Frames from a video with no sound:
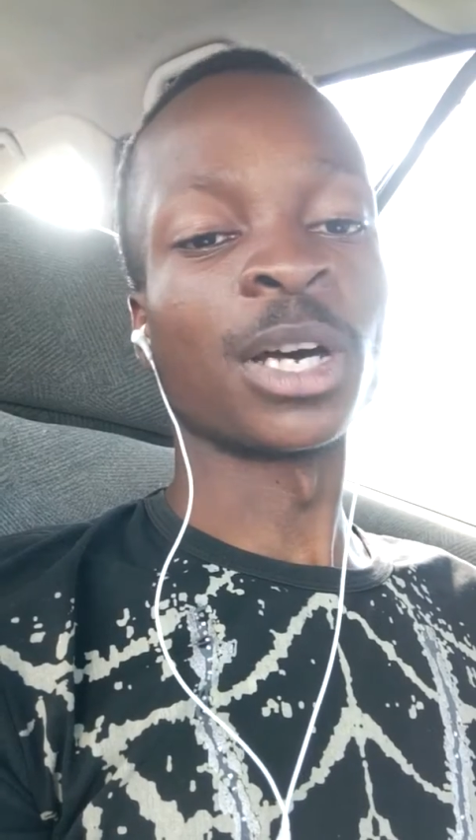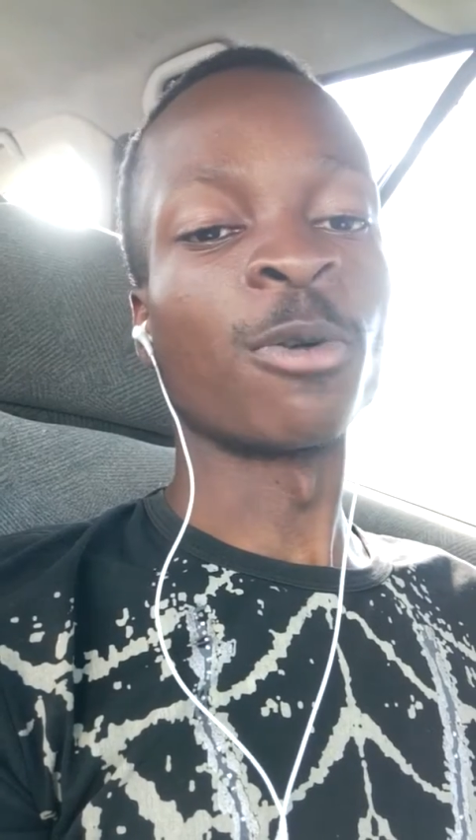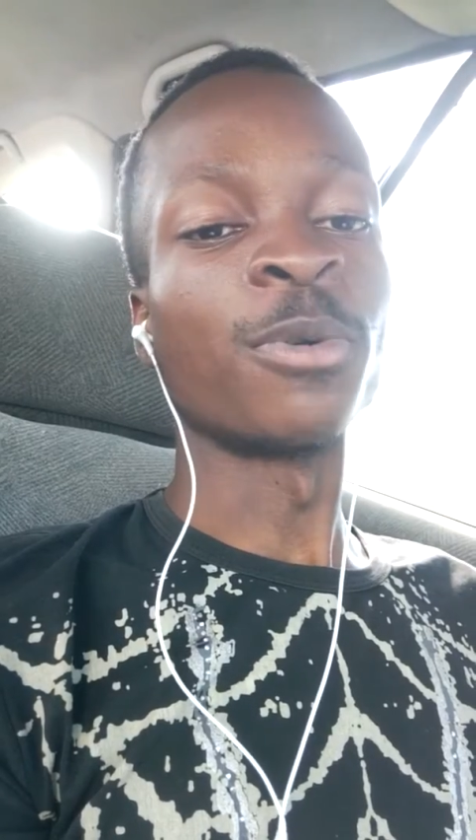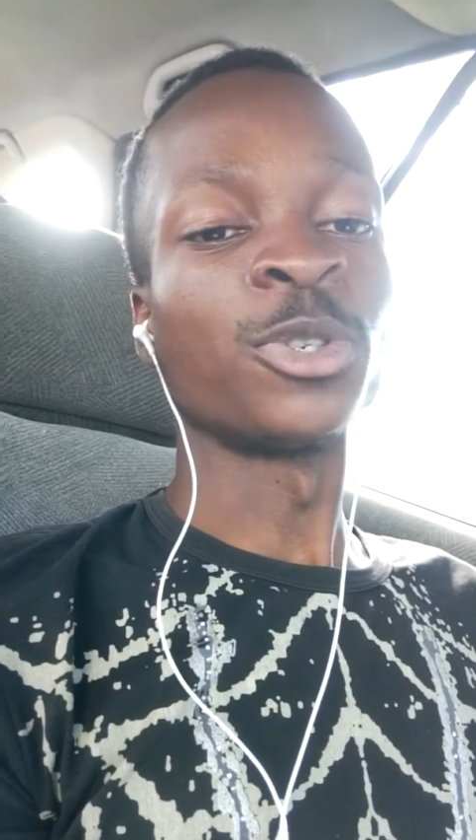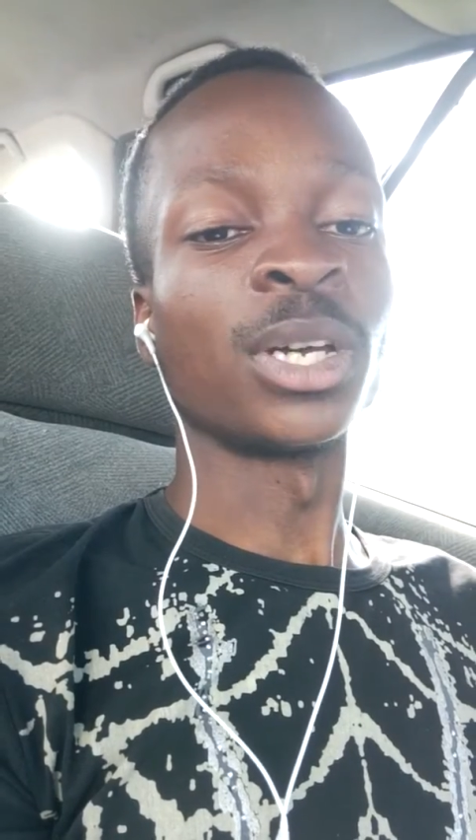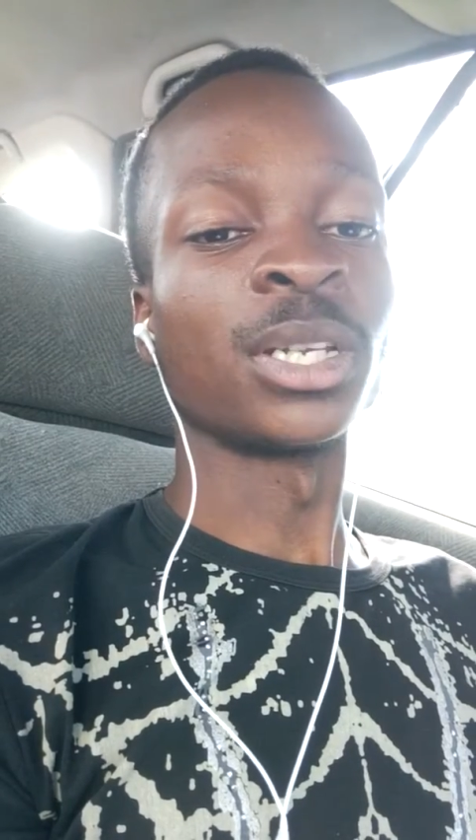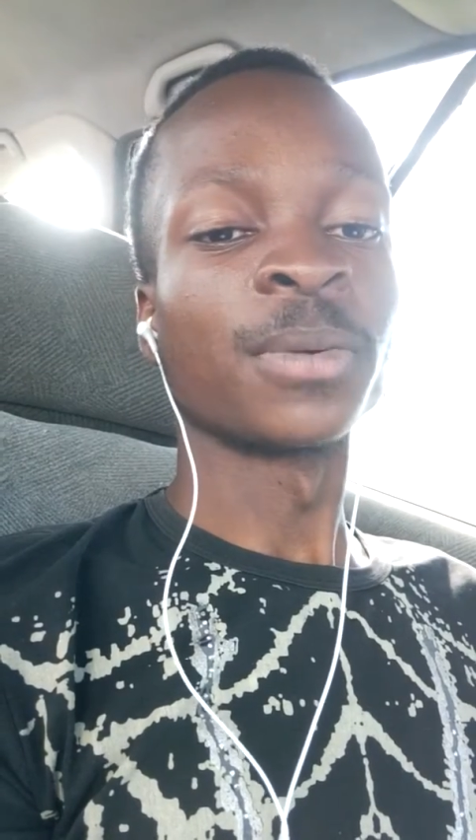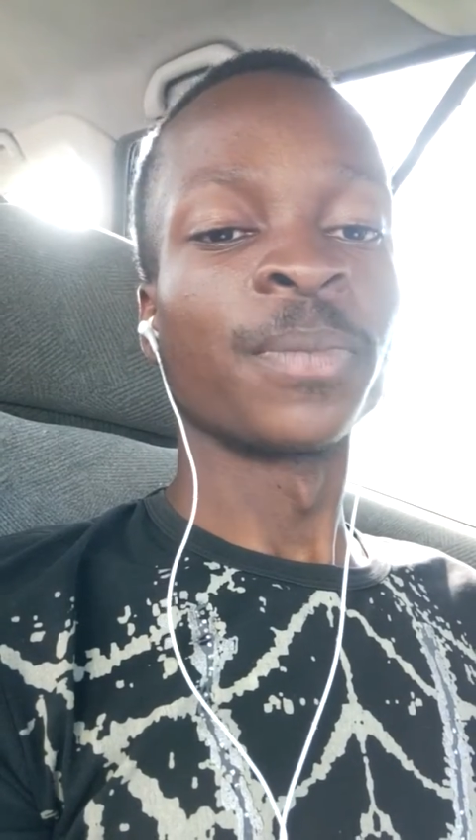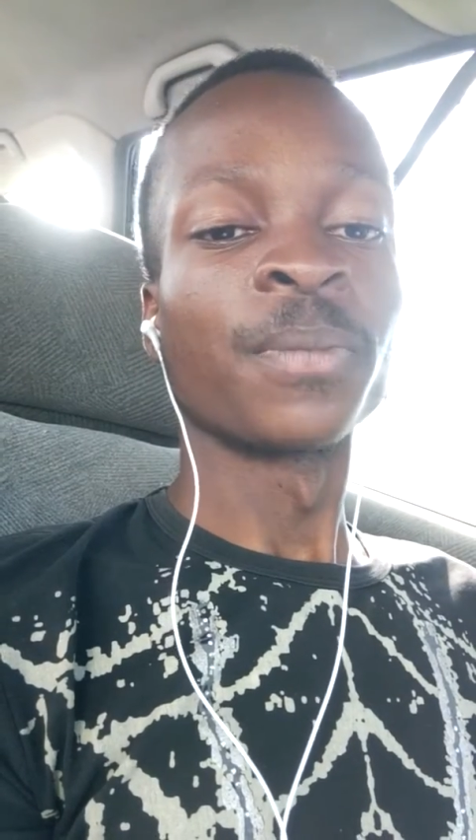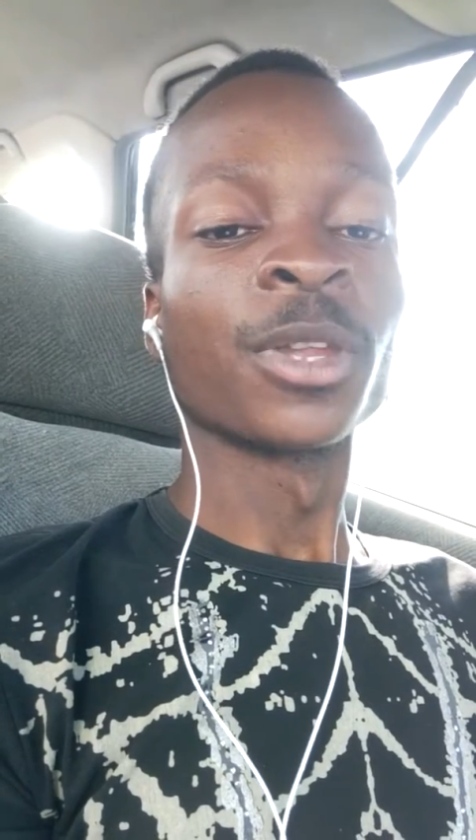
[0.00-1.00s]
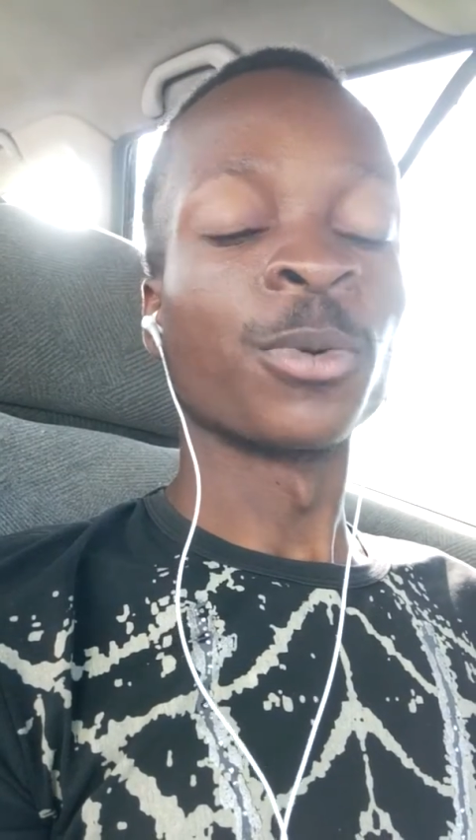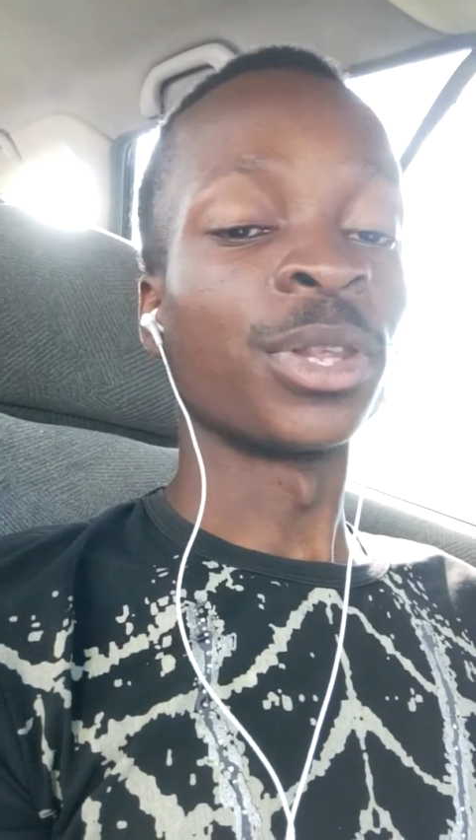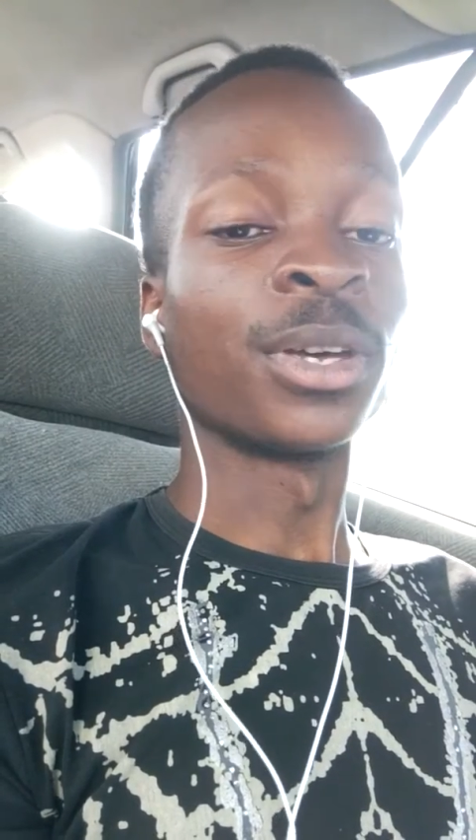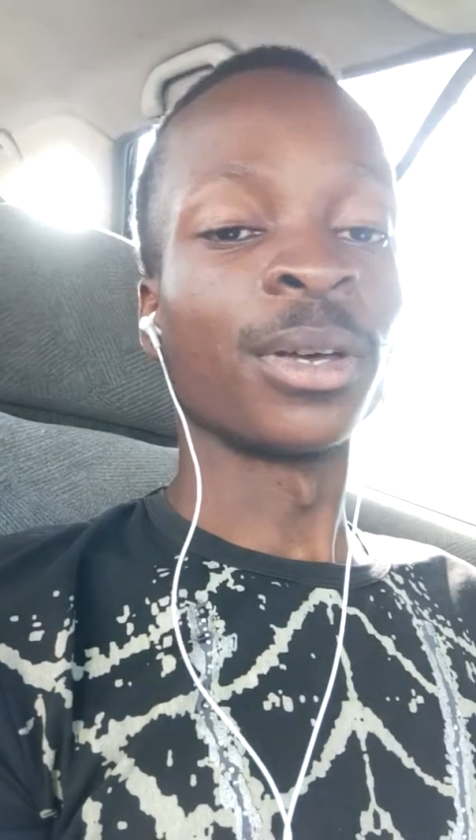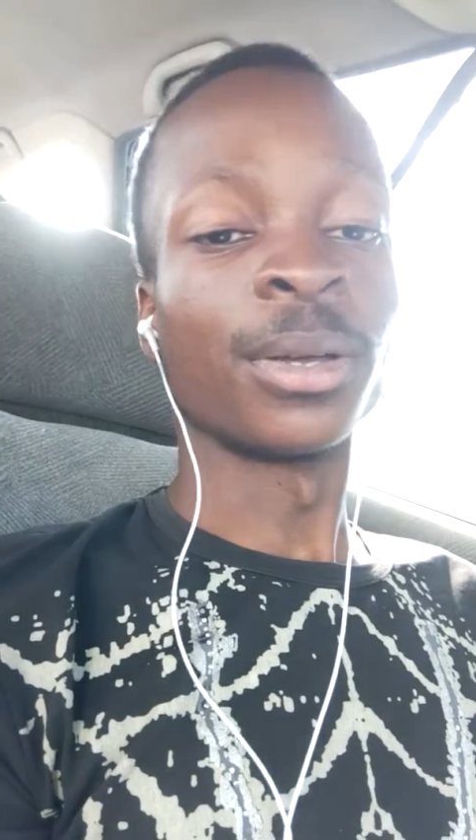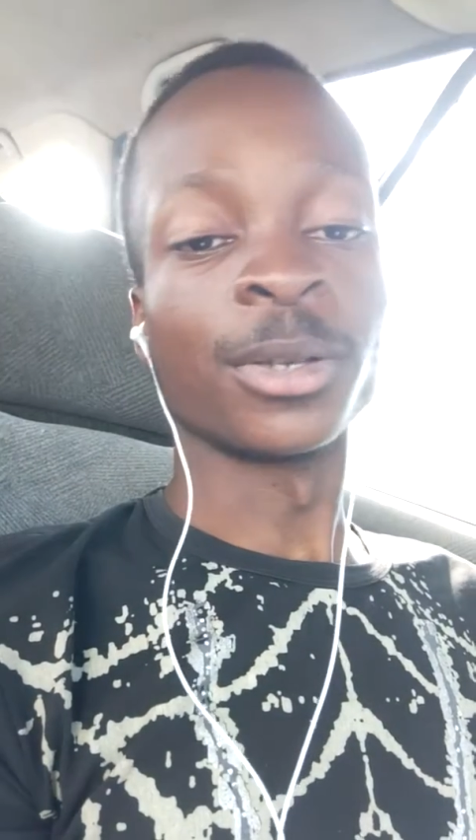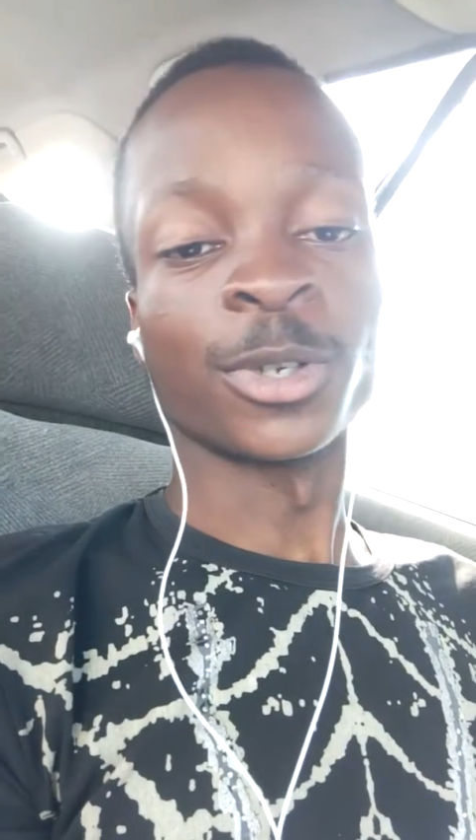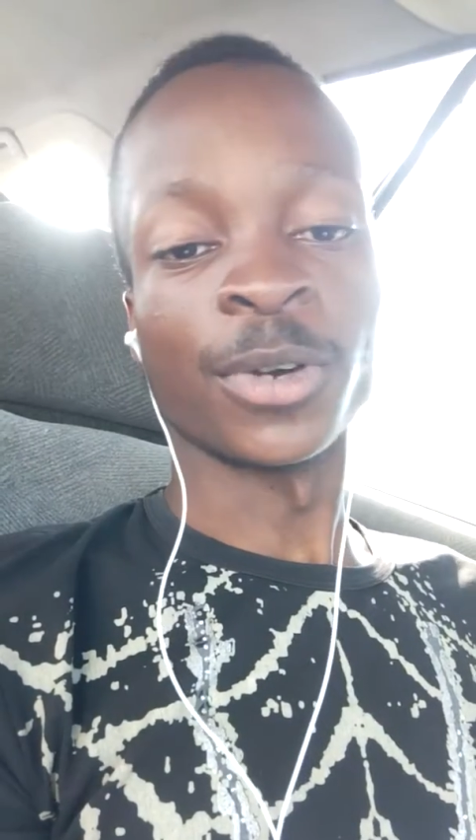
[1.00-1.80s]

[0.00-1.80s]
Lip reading: elbow joint, with the